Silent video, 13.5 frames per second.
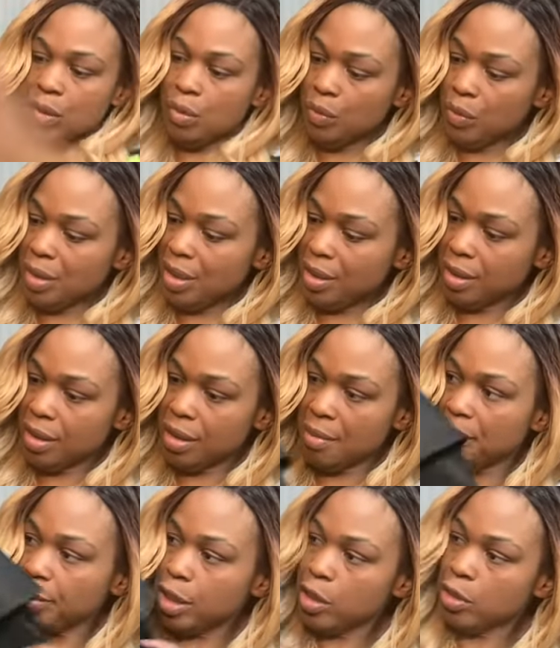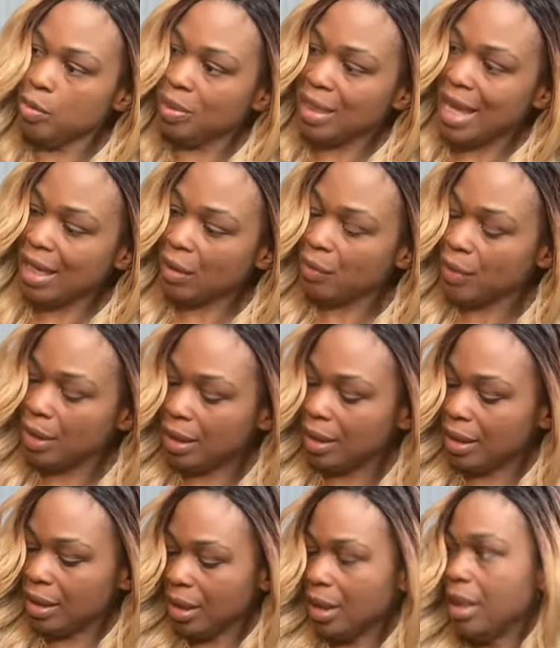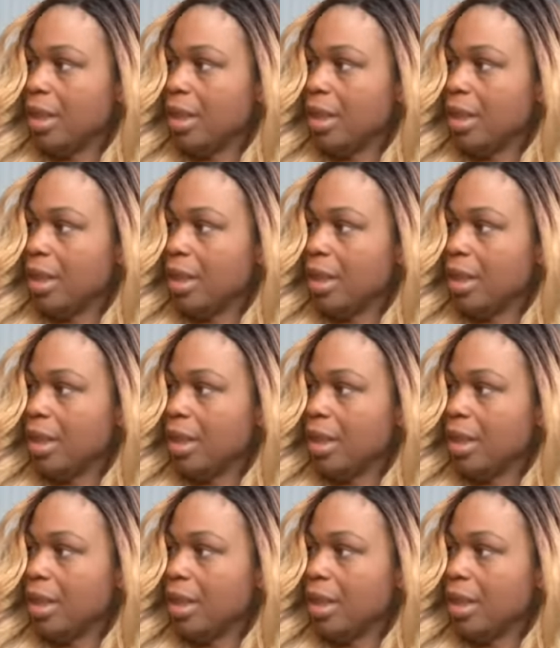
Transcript: with the cute black one